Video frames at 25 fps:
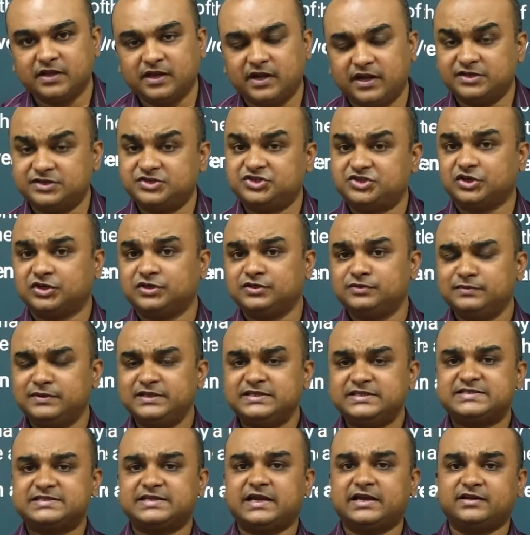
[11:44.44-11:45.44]

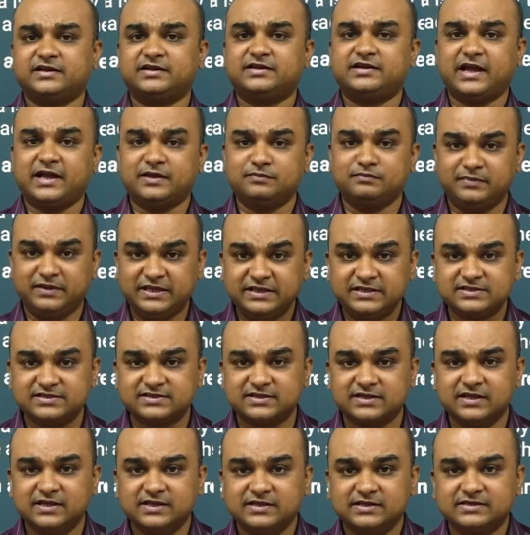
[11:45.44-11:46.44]
Adjournment sine die means
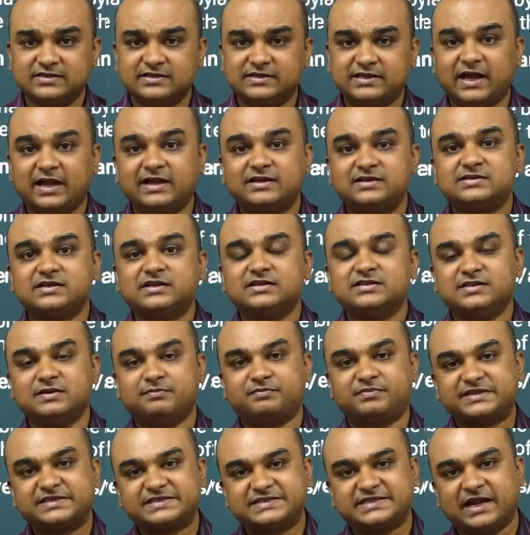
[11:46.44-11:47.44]
that the
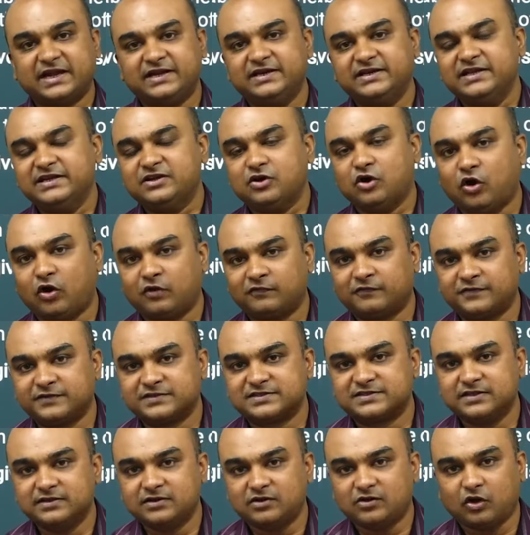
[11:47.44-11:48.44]
presiding
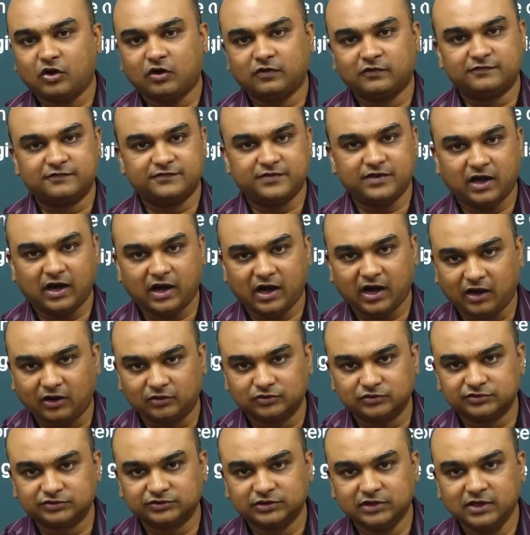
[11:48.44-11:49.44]
officer of the
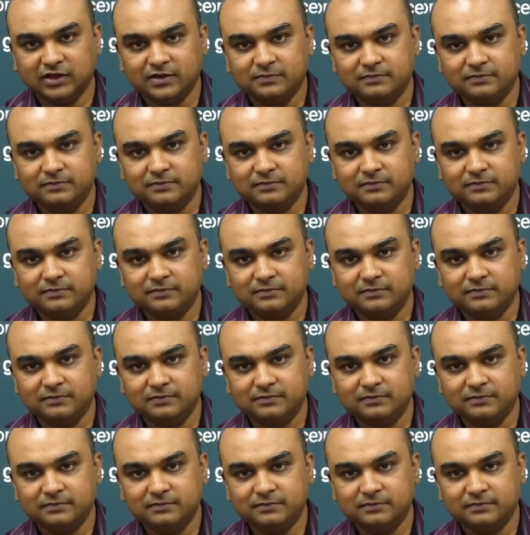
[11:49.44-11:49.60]
house,